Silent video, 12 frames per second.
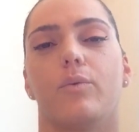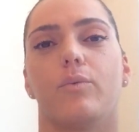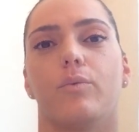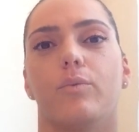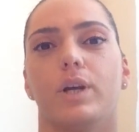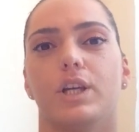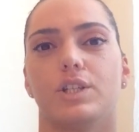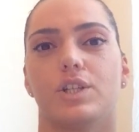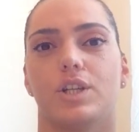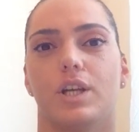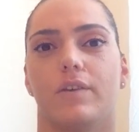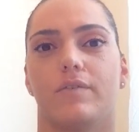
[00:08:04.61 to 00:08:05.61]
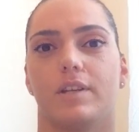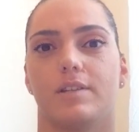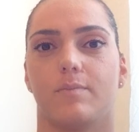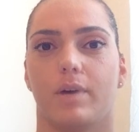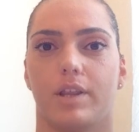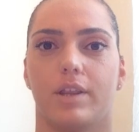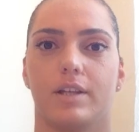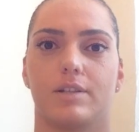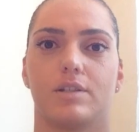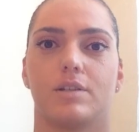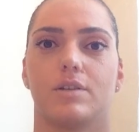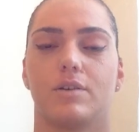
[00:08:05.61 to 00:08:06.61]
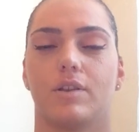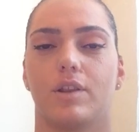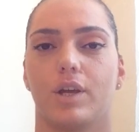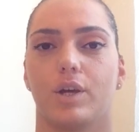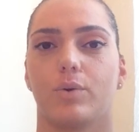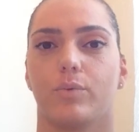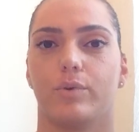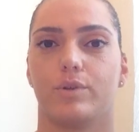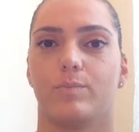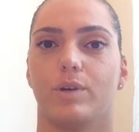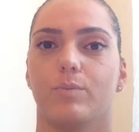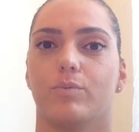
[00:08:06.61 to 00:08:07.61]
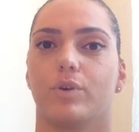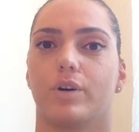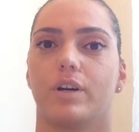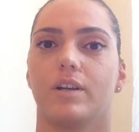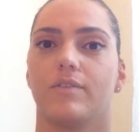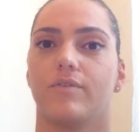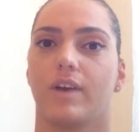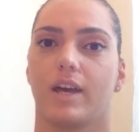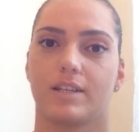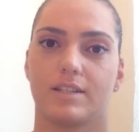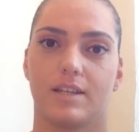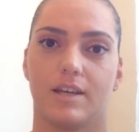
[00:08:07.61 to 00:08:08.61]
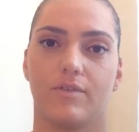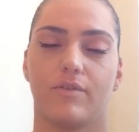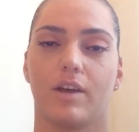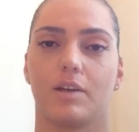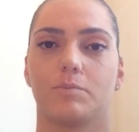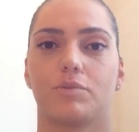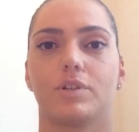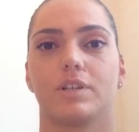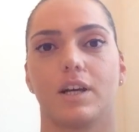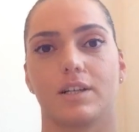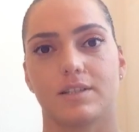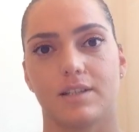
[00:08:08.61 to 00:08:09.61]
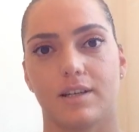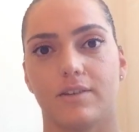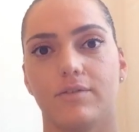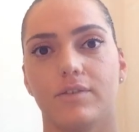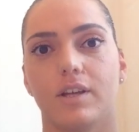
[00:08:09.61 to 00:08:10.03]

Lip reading: which of these methods do you think would be more effective and productive